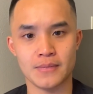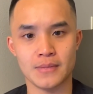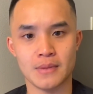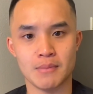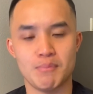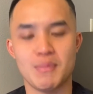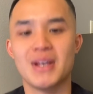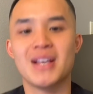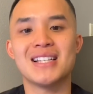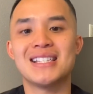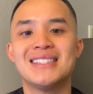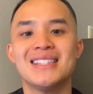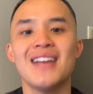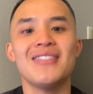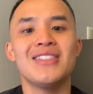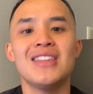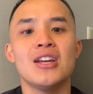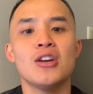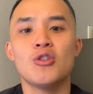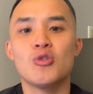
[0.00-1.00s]
Because
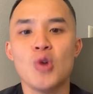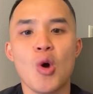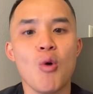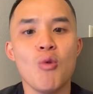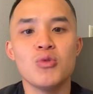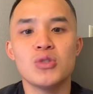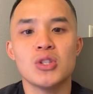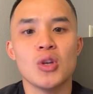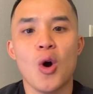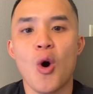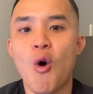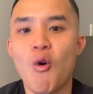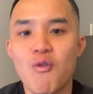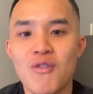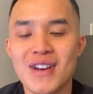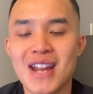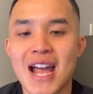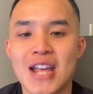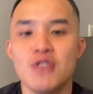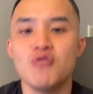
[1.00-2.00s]
nothing grows
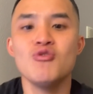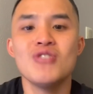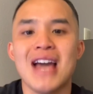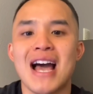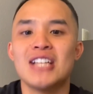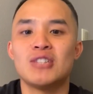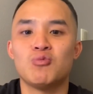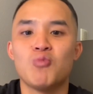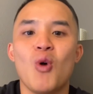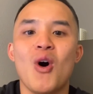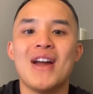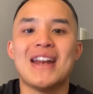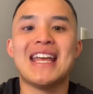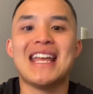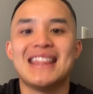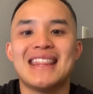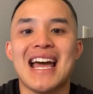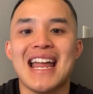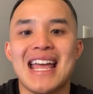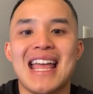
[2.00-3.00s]
overnight. You guys want
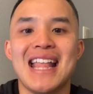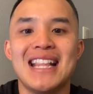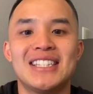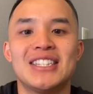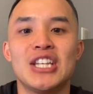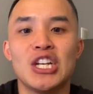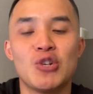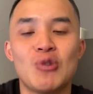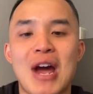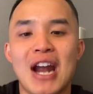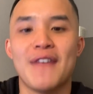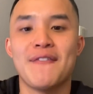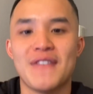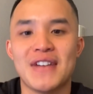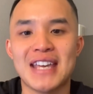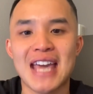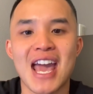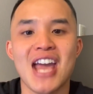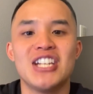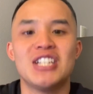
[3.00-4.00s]
that instant
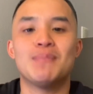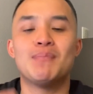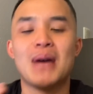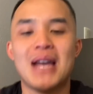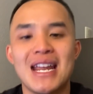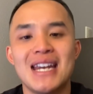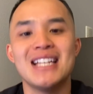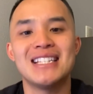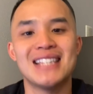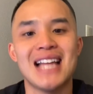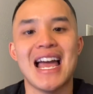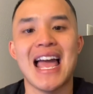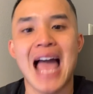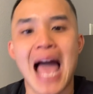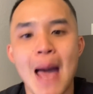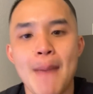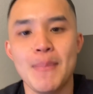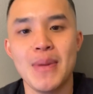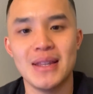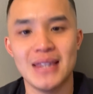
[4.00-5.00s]
gratification, but it does not
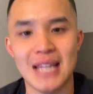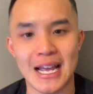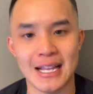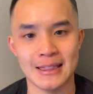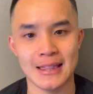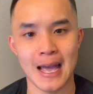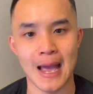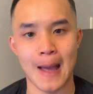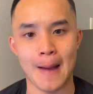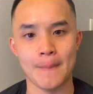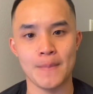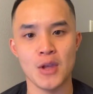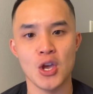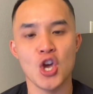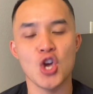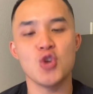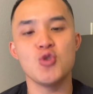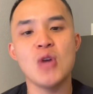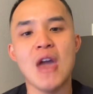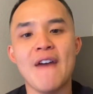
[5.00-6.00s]
happen like that.
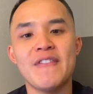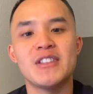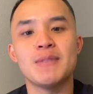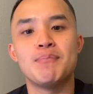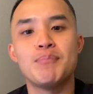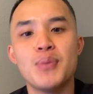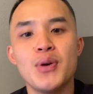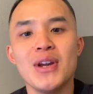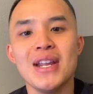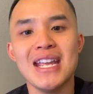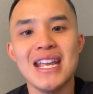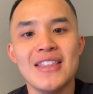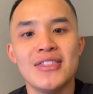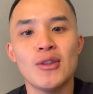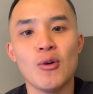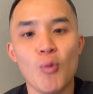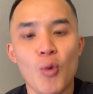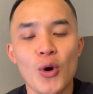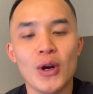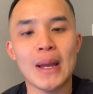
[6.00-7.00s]
You have to put in the
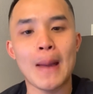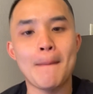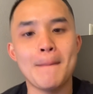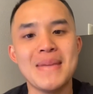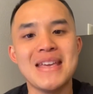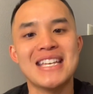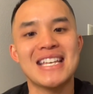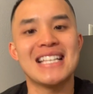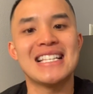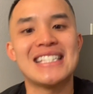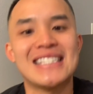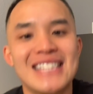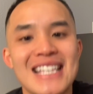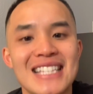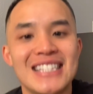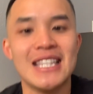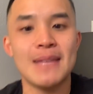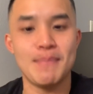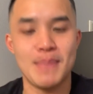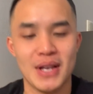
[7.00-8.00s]
work and be
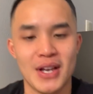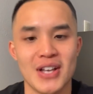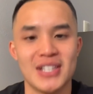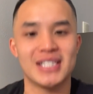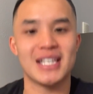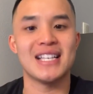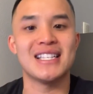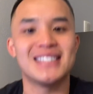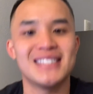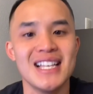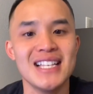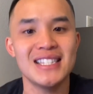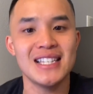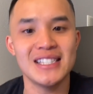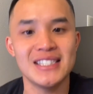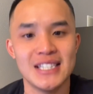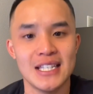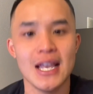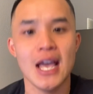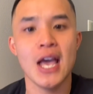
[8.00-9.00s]
consistent, because
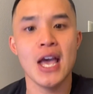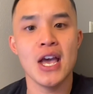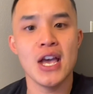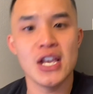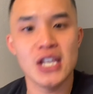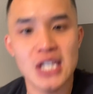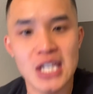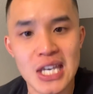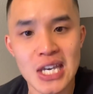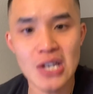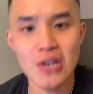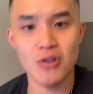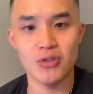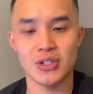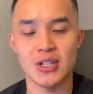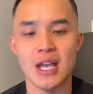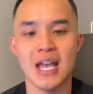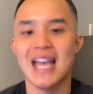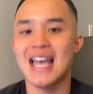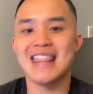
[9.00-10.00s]
consistency
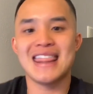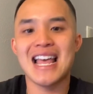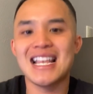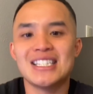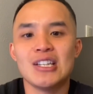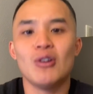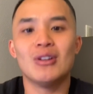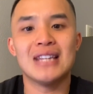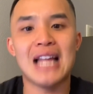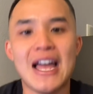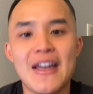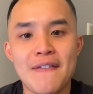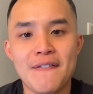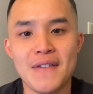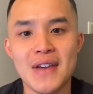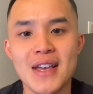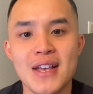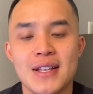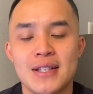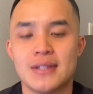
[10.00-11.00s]
kills. That's how life
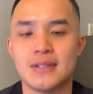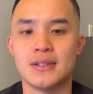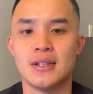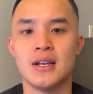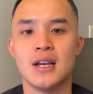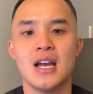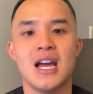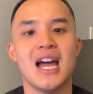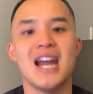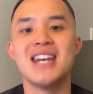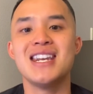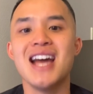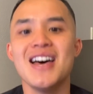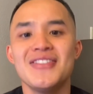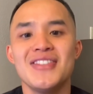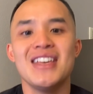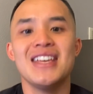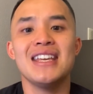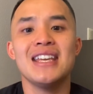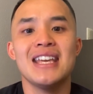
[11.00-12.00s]
is.
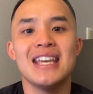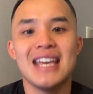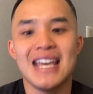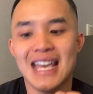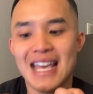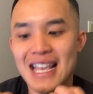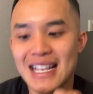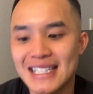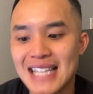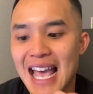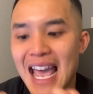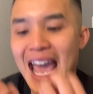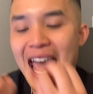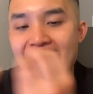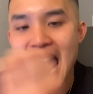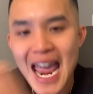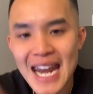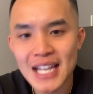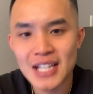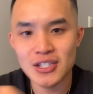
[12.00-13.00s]
Nothing is
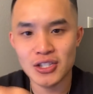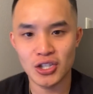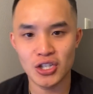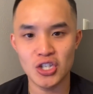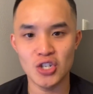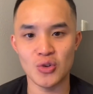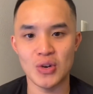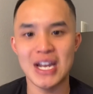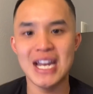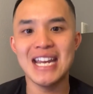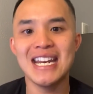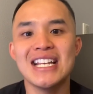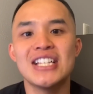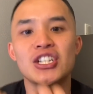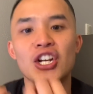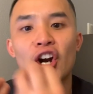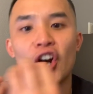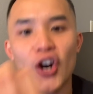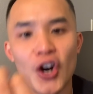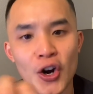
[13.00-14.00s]
handed to you. It
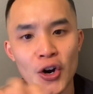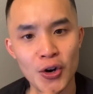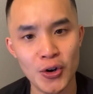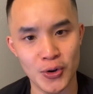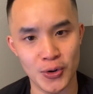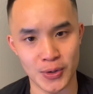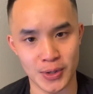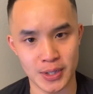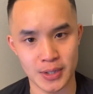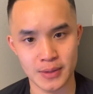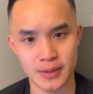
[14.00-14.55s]
is earned.